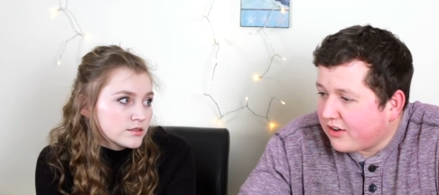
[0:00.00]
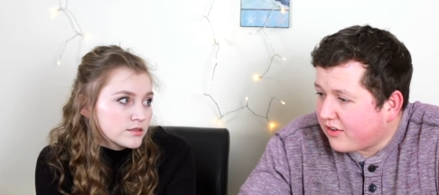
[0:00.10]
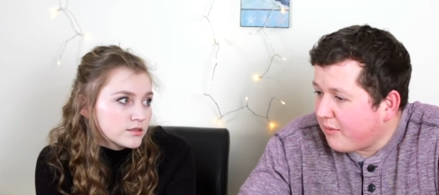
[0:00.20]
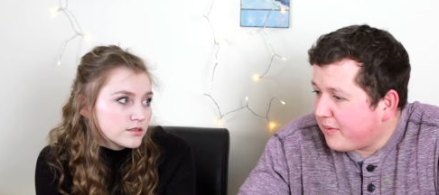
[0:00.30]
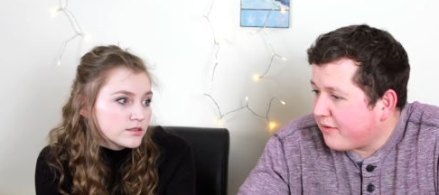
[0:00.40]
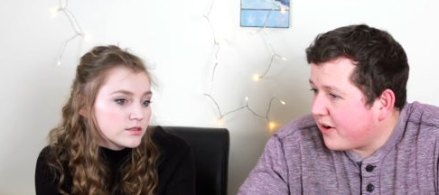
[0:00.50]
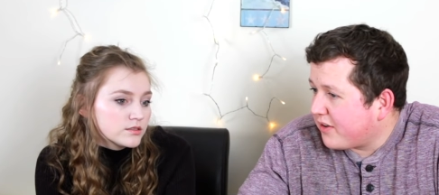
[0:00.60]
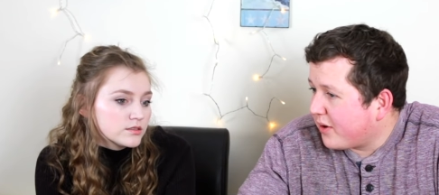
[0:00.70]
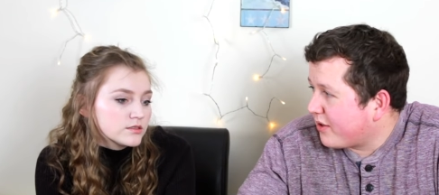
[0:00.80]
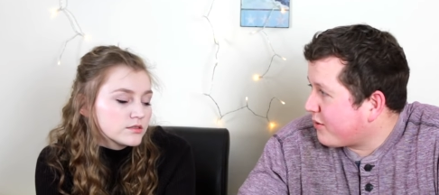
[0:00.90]
Speaker 1: know, don't be
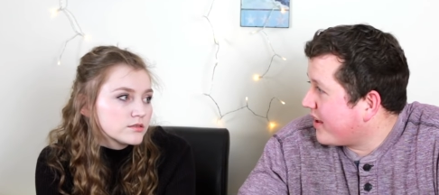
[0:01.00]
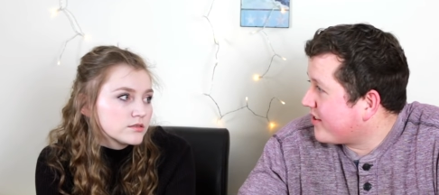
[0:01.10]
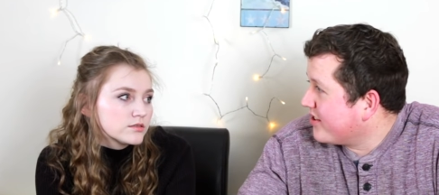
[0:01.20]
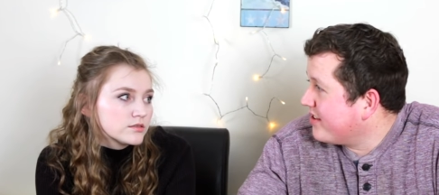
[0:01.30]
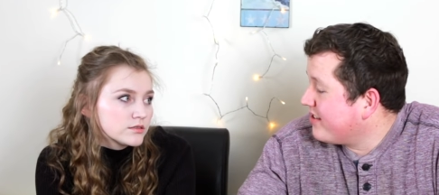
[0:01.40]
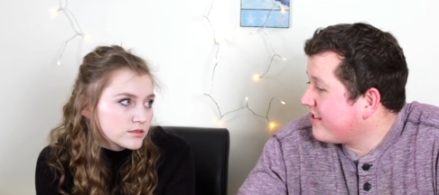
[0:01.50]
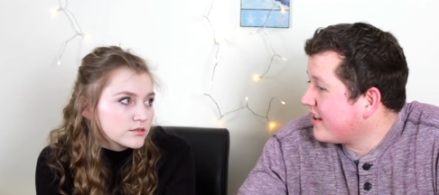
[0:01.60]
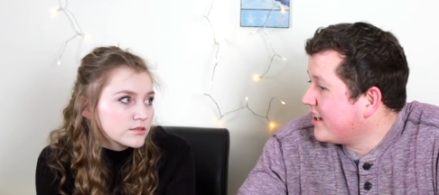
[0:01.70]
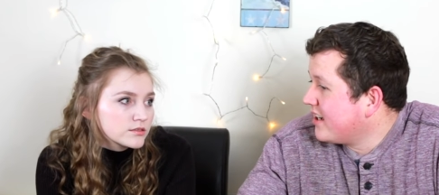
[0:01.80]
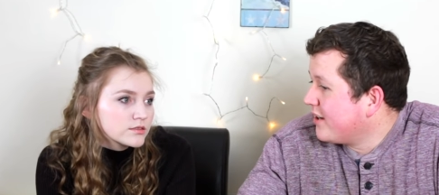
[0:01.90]
afraid to ask
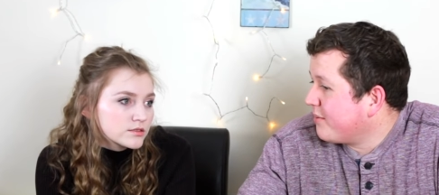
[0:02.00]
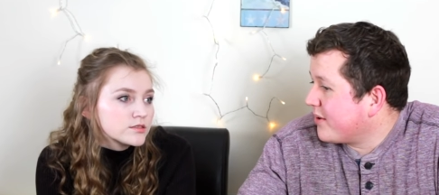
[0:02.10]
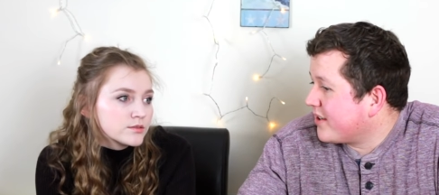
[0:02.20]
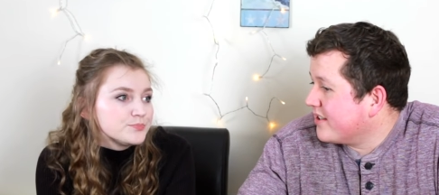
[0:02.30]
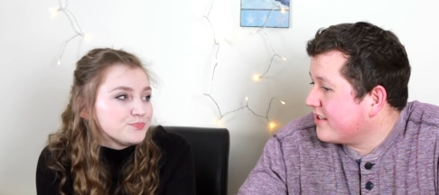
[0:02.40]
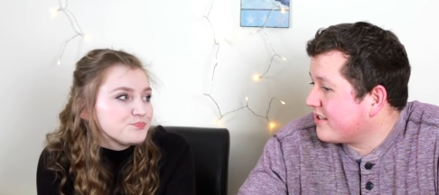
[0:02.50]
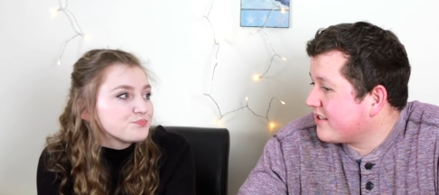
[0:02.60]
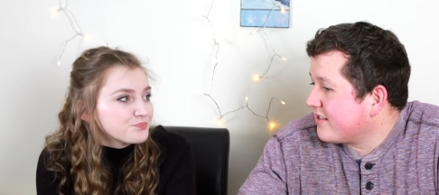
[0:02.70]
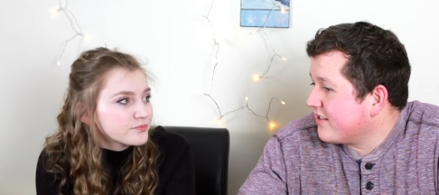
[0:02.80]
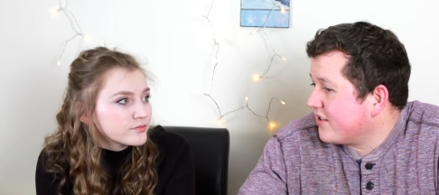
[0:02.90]
questions
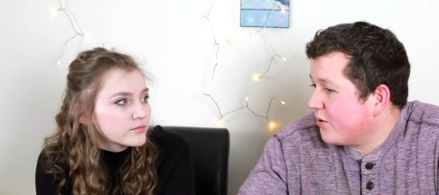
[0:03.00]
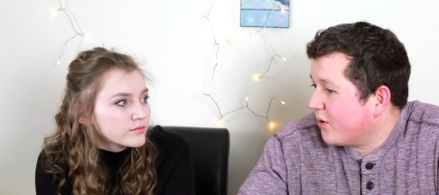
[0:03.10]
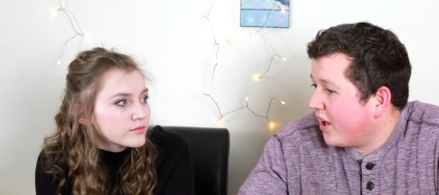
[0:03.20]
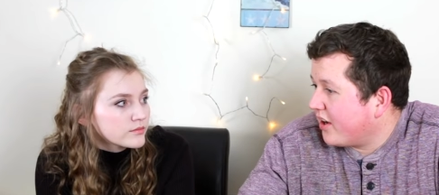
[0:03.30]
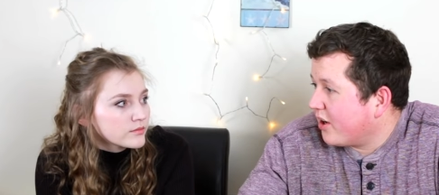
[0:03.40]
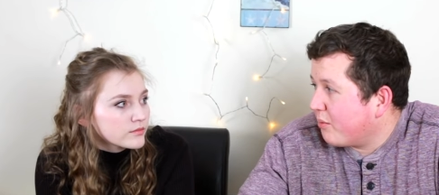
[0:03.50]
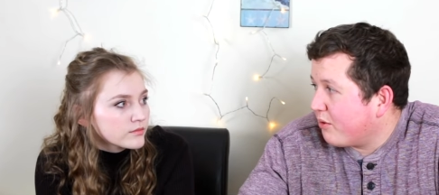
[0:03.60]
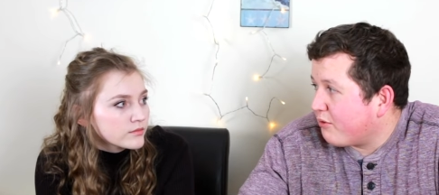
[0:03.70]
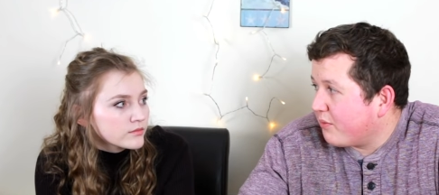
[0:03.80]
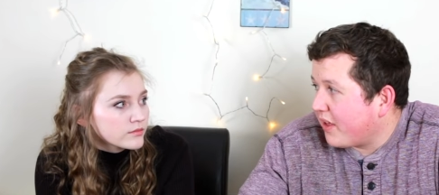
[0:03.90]
because you'll learn a lot
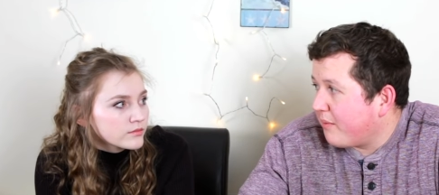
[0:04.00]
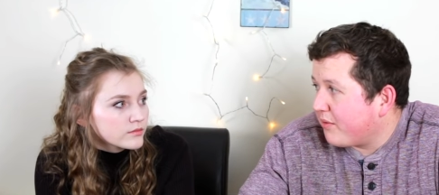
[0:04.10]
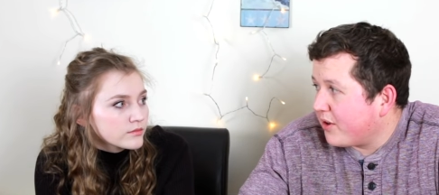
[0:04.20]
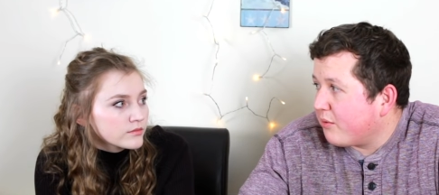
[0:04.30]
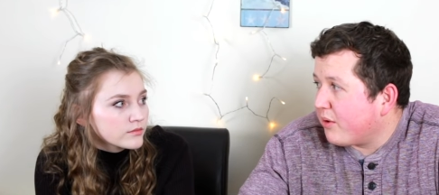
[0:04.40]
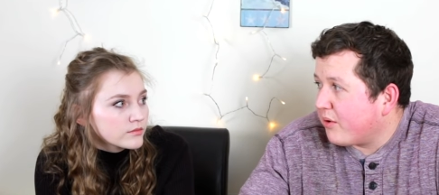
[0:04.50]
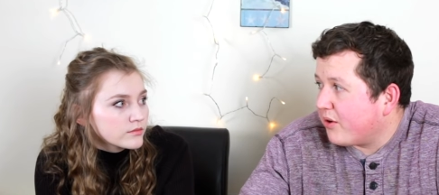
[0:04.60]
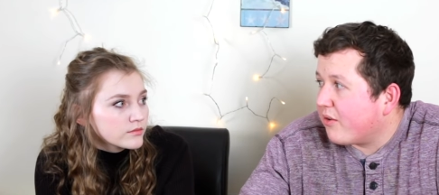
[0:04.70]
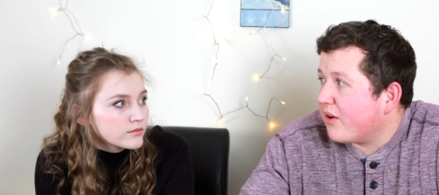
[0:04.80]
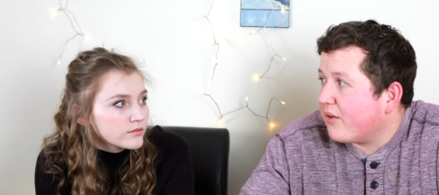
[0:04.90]
more from them than you will
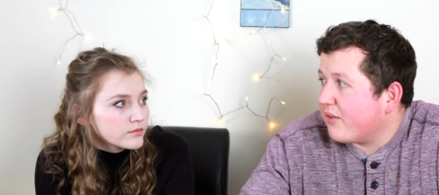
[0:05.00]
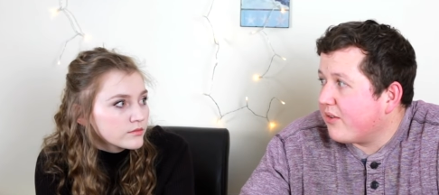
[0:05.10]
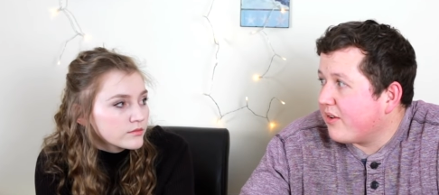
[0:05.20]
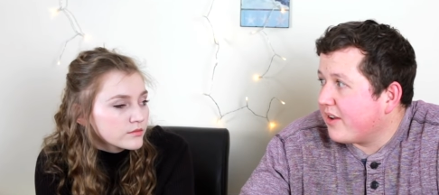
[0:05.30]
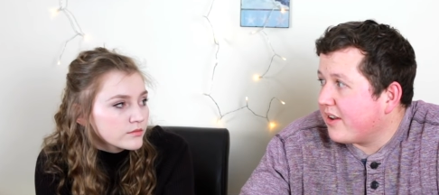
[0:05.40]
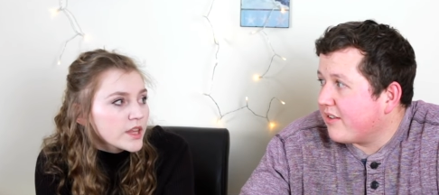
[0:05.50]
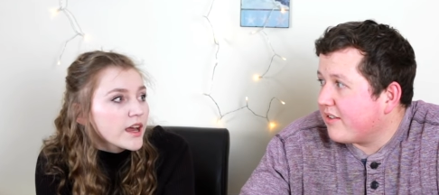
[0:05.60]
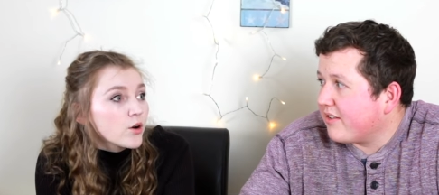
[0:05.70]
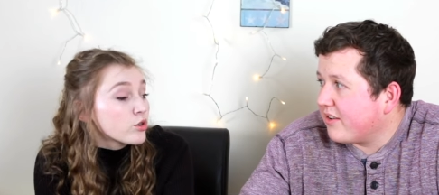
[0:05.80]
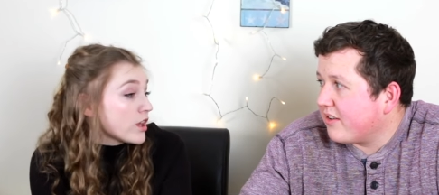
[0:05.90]
on your own. And
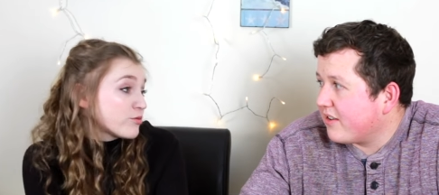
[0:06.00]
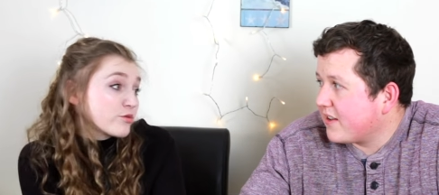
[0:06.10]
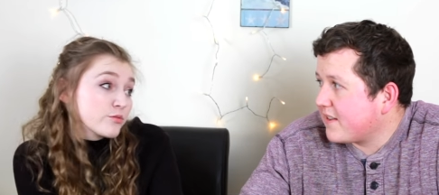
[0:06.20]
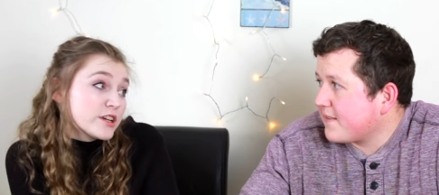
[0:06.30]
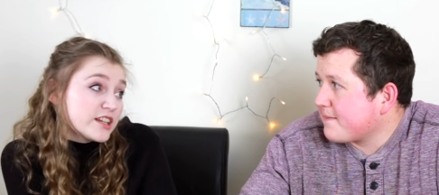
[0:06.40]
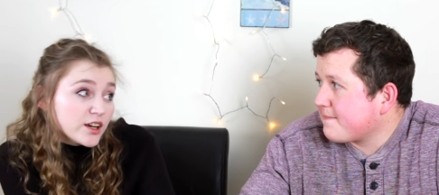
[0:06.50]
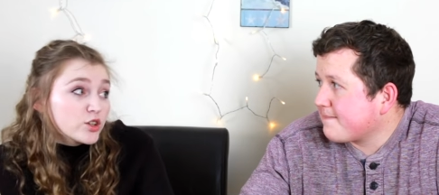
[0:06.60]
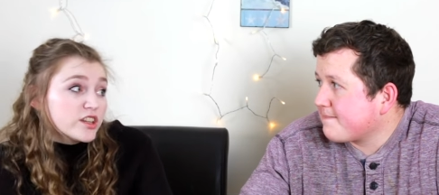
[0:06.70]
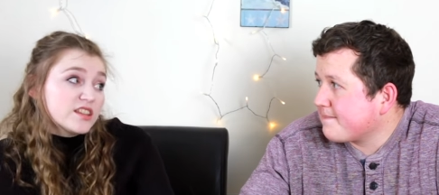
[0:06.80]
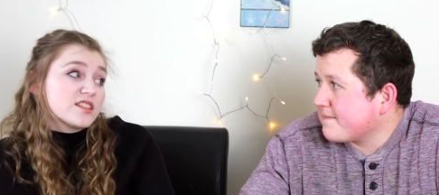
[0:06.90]
yeah, or
Speaker 2: like from reading
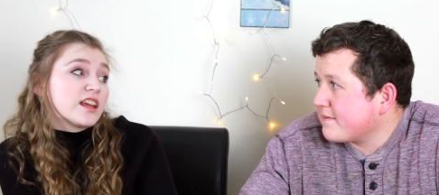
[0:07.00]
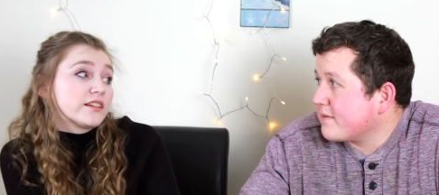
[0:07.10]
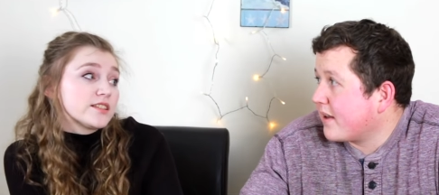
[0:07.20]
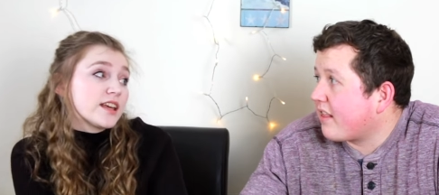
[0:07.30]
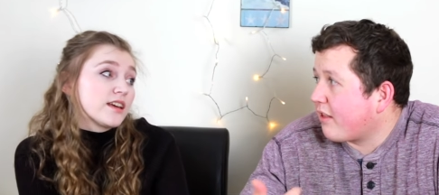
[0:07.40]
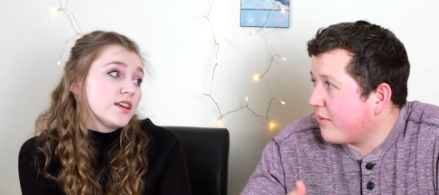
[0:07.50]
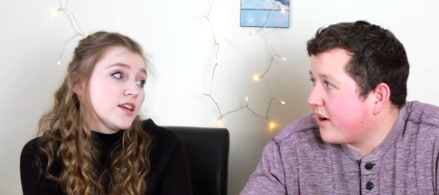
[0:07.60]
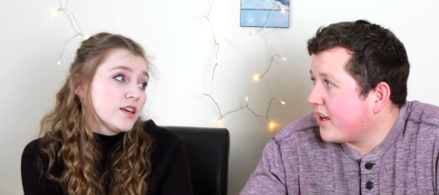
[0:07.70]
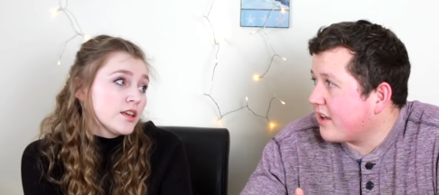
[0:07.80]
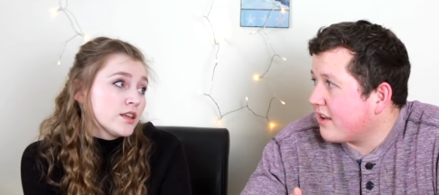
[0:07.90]
it on the internet. This is
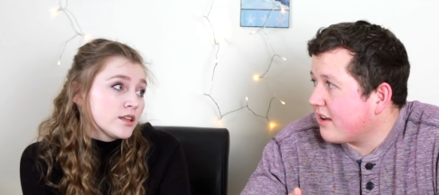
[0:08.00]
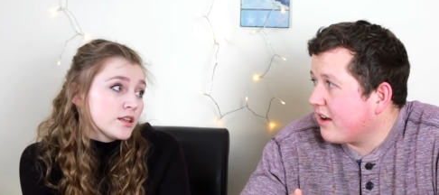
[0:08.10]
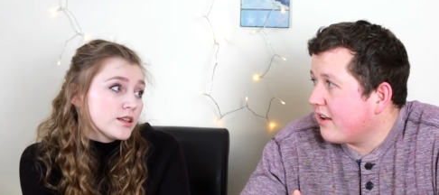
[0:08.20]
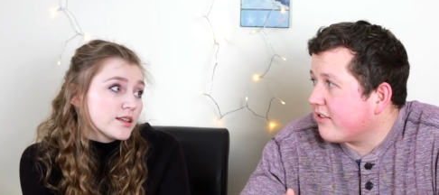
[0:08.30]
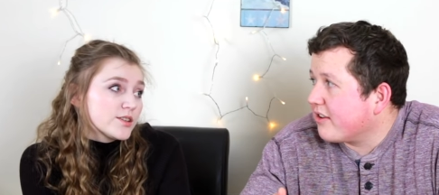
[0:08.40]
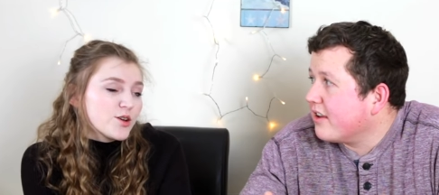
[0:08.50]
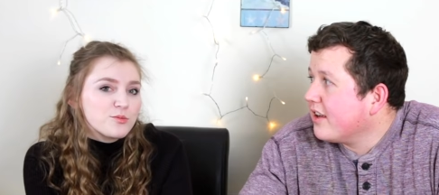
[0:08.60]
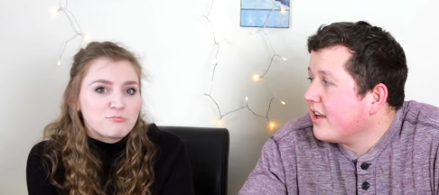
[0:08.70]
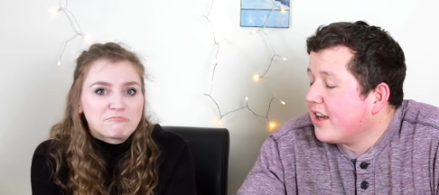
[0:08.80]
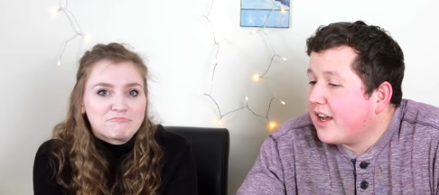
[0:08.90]
Speaker 1: my answer.
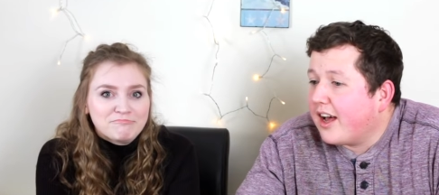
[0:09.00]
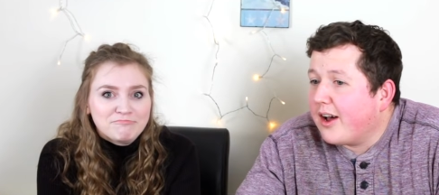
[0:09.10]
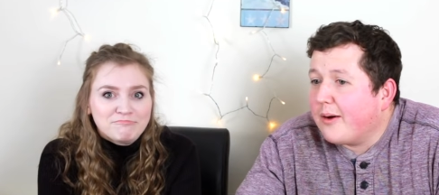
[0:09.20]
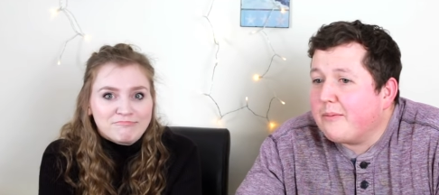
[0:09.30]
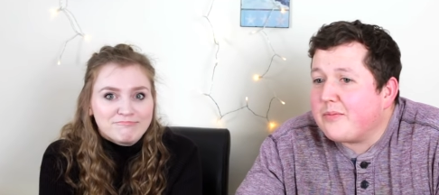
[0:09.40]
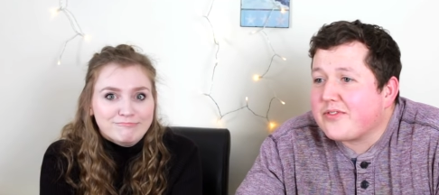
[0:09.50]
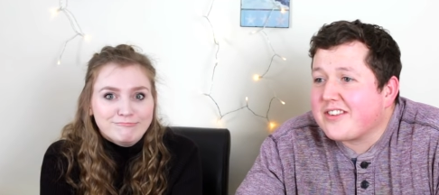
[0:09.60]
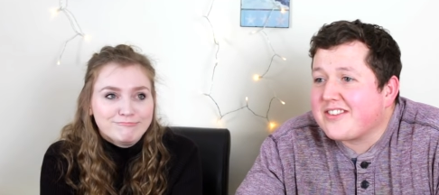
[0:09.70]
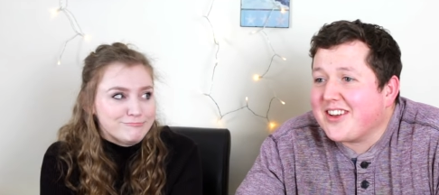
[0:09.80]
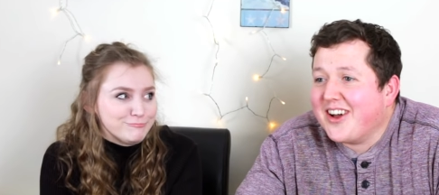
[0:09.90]
Um,
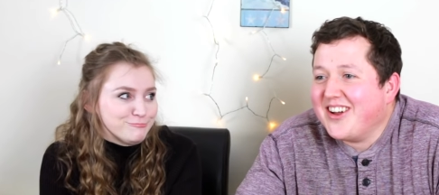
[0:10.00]
so.